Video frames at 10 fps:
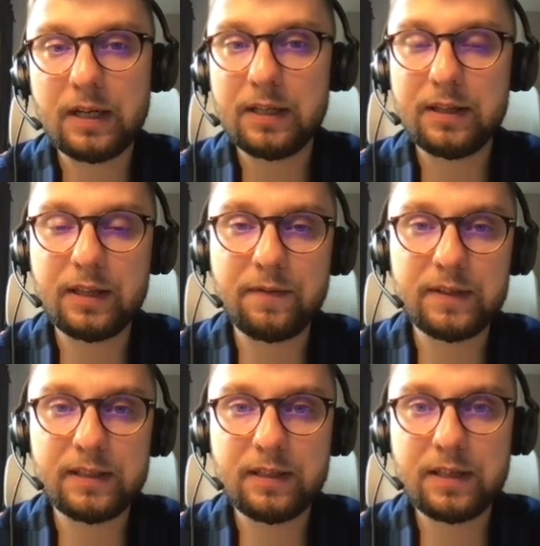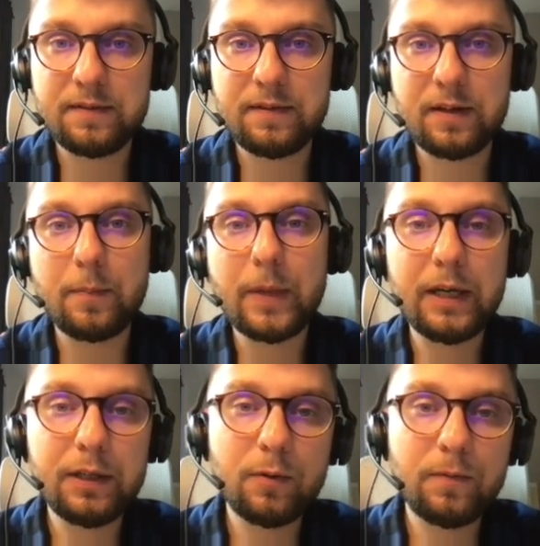Nevertheless, there are
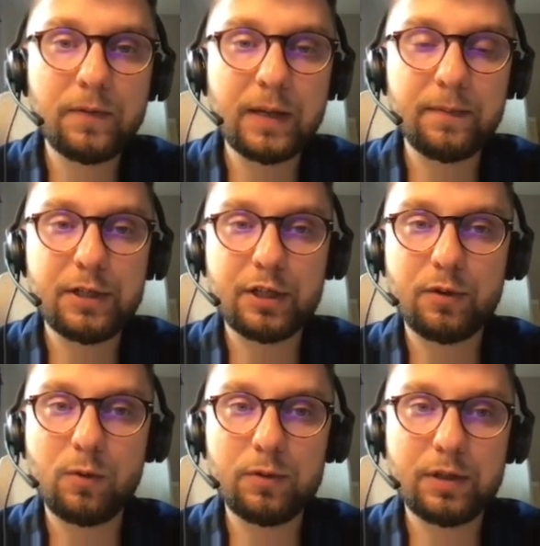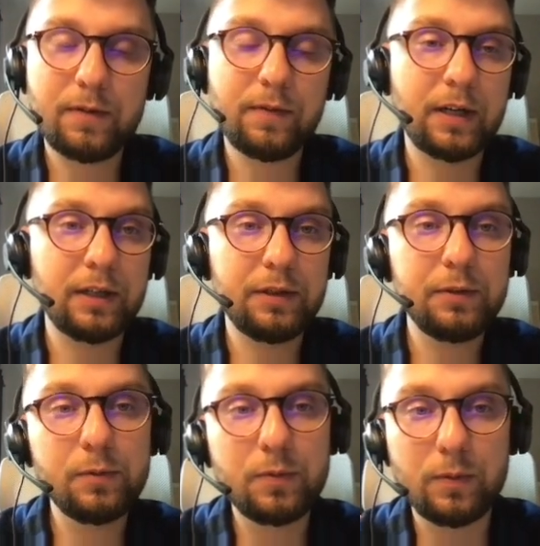many of them which are also quite
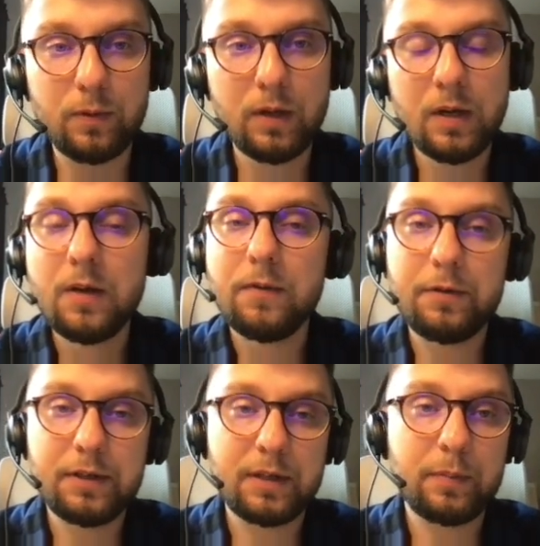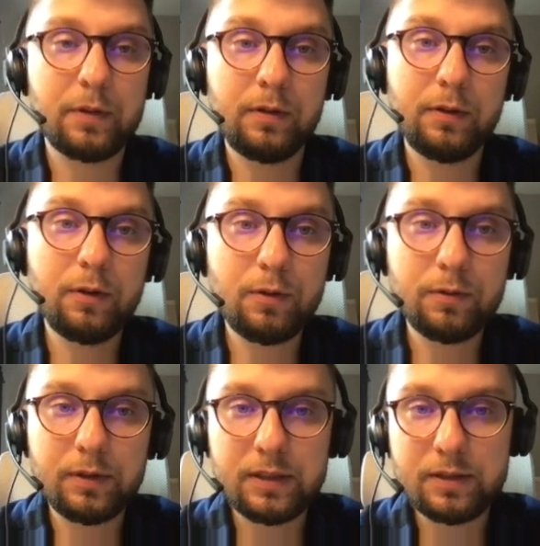useful. For example,
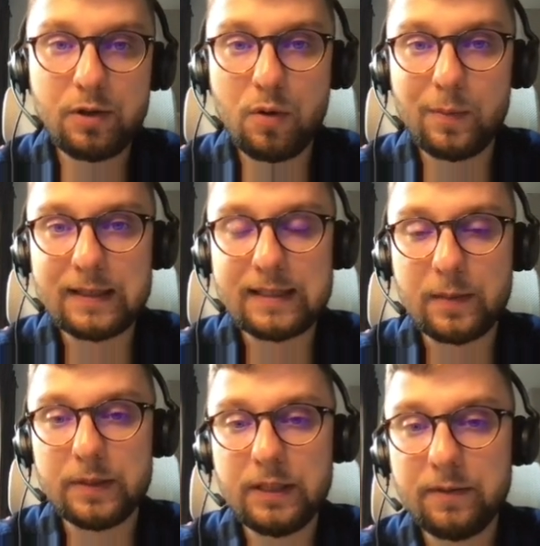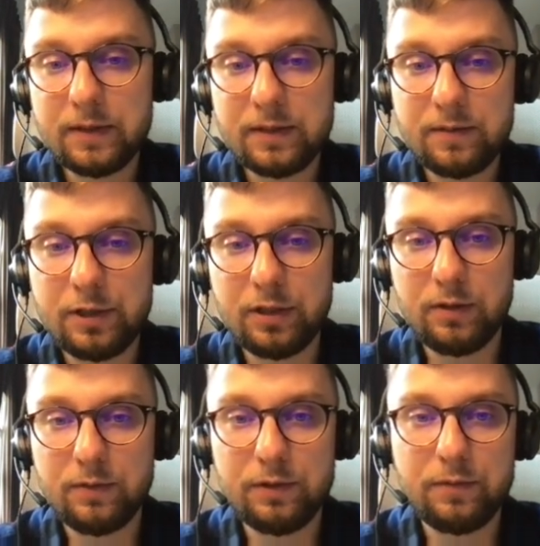longest common subsequence, which
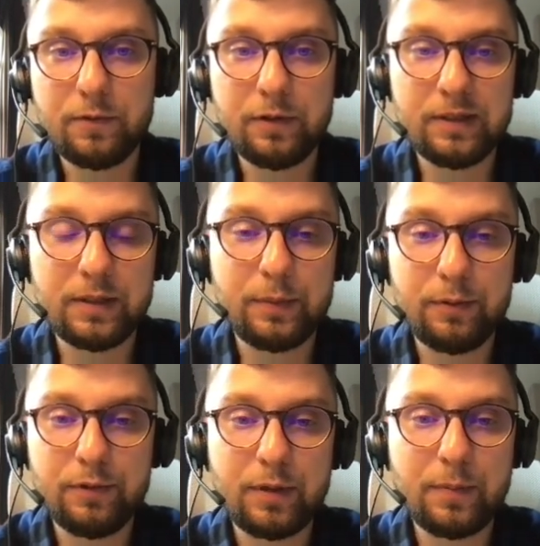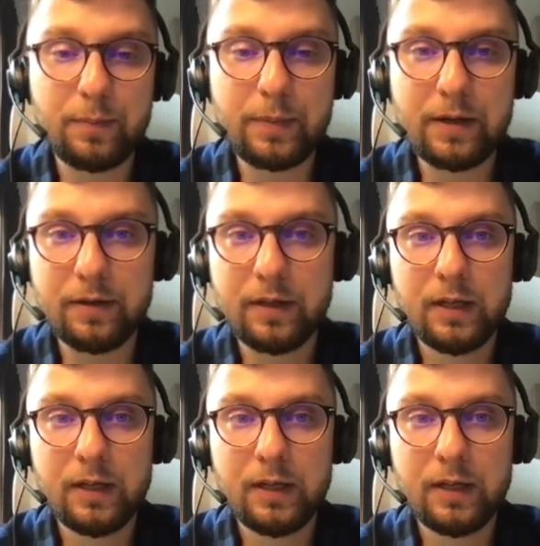allows you, for example, to compare